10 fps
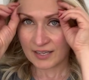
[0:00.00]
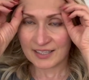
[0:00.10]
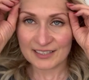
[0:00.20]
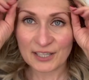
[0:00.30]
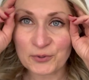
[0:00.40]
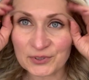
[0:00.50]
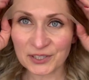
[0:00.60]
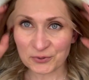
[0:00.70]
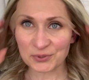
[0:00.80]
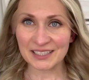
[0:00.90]
Now, what
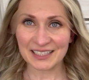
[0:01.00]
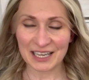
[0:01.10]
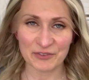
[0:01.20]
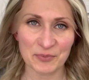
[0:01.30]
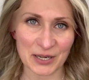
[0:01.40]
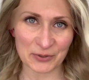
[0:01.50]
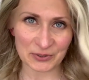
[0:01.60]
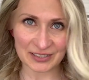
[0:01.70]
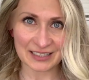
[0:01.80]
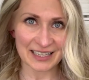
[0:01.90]
I really love about
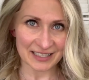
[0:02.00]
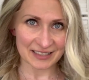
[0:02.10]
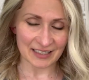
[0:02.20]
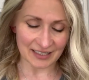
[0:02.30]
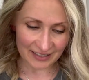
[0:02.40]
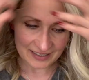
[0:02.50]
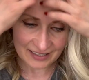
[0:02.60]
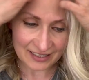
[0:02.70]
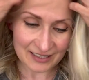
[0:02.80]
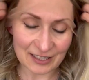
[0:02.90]
this lace, guys,
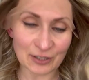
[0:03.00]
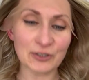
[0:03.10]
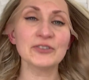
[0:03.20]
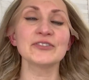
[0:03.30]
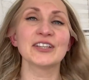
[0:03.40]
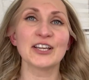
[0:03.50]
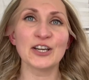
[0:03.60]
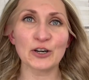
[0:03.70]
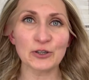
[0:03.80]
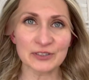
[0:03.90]
is not
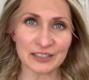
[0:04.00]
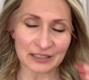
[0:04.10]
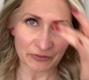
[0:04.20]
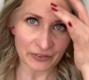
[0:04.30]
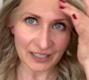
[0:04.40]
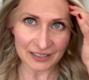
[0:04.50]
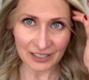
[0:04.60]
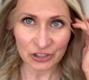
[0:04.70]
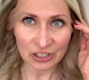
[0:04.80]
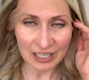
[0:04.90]
only the fact
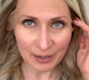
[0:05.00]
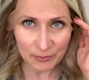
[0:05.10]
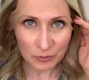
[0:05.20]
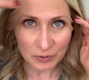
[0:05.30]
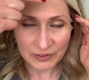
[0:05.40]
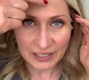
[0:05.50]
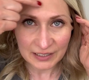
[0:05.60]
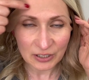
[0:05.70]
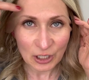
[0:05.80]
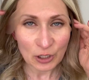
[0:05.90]
that she comes with that